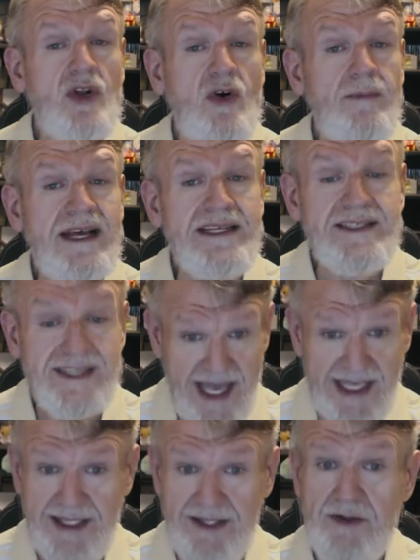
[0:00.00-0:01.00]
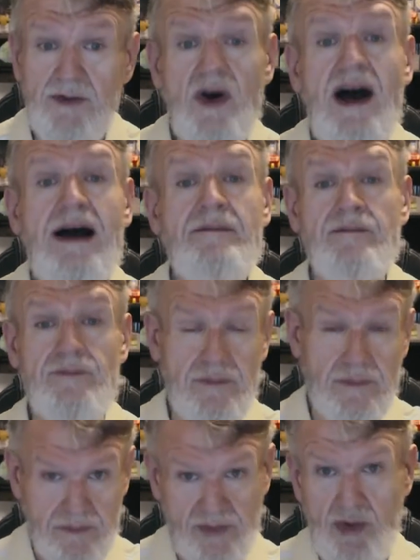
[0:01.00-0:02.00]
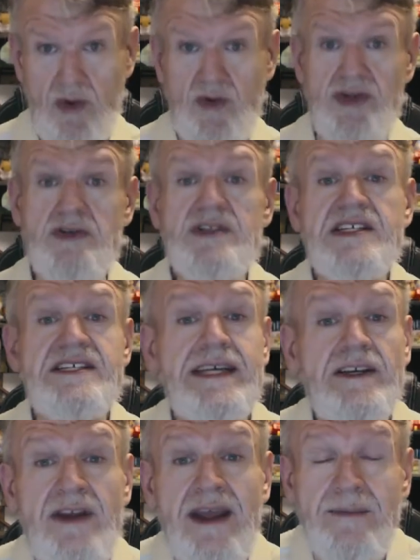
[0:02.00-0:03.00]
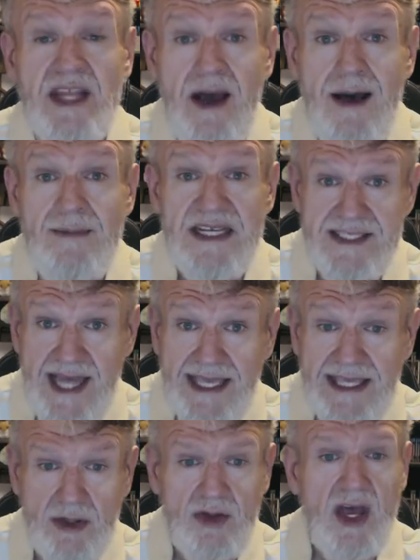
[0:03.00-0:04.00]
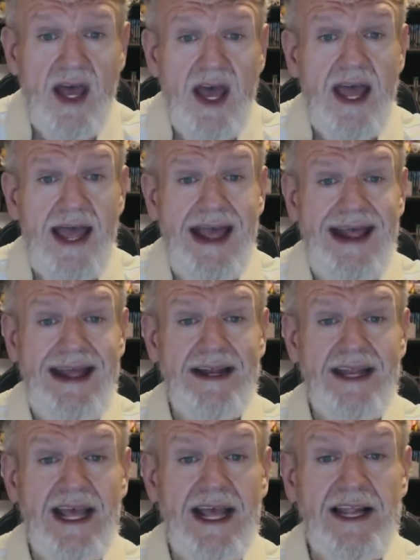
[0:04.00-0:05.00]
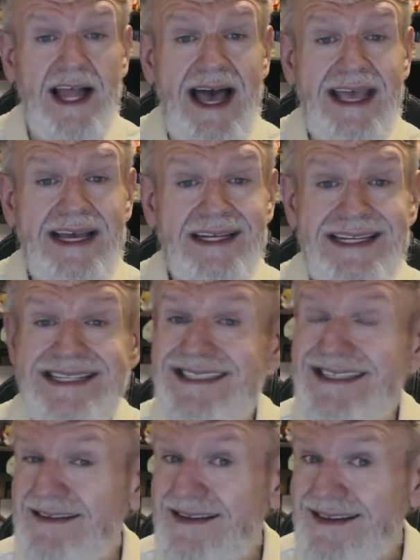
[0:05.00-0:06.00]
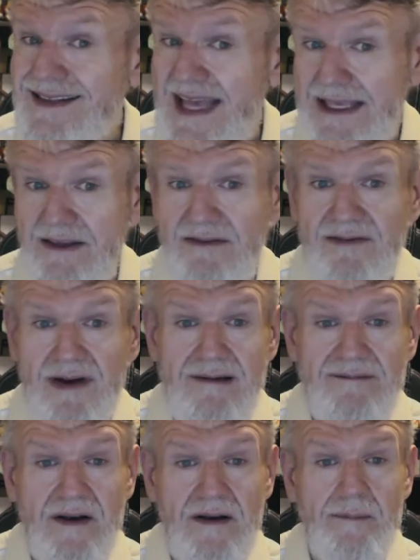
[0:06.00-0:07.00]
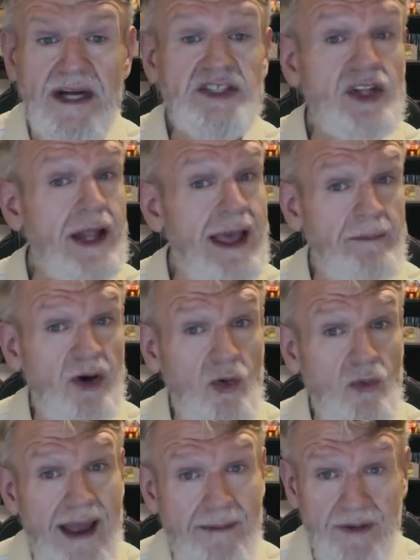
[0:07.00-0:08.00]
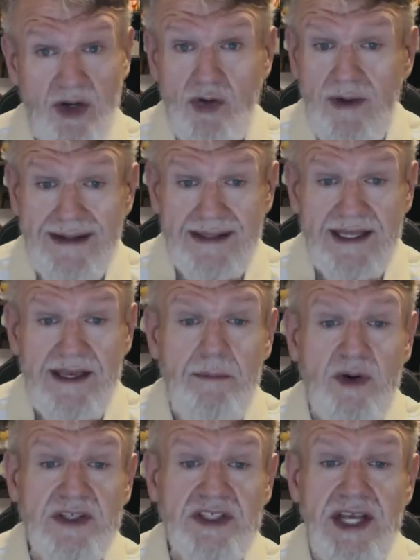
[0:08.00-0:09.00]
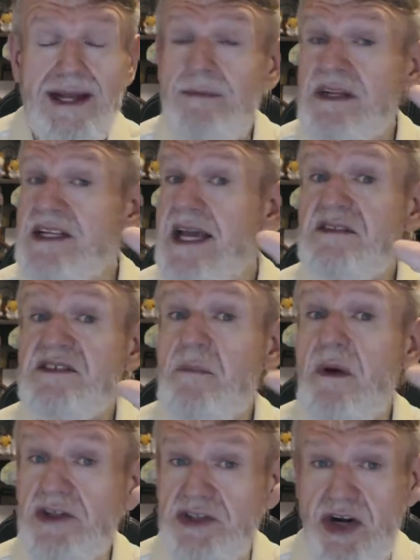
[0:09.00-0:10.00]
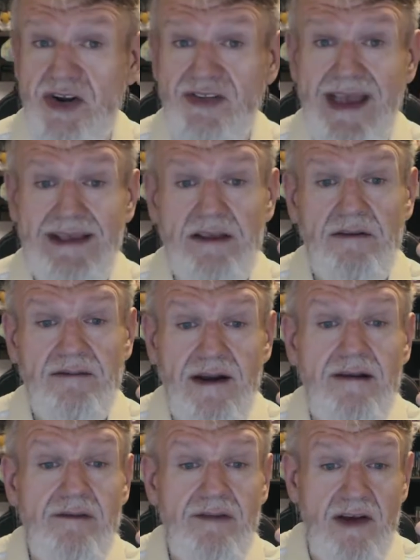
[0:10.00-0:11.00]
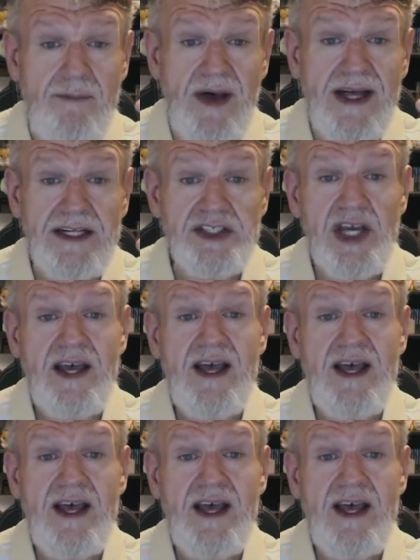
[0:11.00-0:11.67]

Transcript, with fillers: Lopez, thank you. I've grown used to seeing your name in the comments. Thank you. And Elia Niskel, thank you very, very much. Lambo Rambo, greatly appreciated. Mateus Balcher, thank you very, very much.